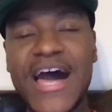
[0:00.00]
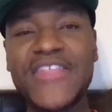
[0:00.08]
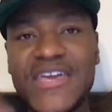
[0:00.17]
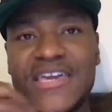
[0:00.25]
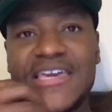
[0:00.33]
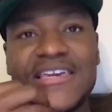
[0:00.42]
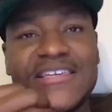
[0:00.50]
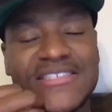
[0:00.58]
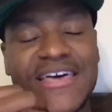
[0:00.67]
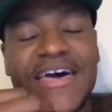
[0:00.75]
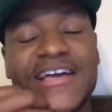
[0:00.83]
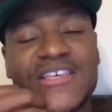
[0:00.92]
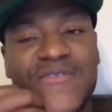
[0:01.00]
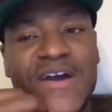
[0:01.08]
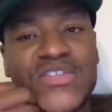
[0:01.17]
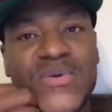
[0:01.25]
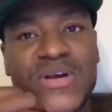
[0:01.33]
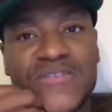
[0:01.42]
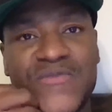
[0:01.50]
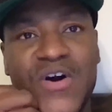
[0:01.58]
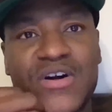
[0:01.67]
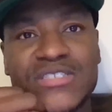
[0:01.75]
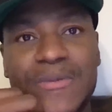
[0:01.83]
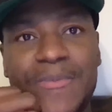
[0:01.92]
I think he's the X factor as
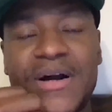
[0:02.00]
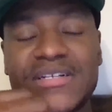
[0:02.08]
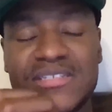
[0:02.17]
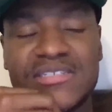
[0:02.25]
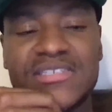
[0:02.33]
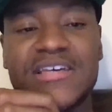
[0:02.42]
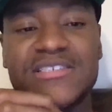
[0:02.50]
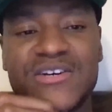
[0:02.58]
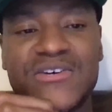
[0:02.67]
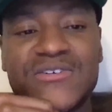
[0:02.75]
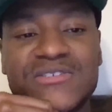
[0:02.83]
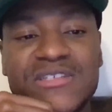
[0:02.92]
far as the Bucks' success goes.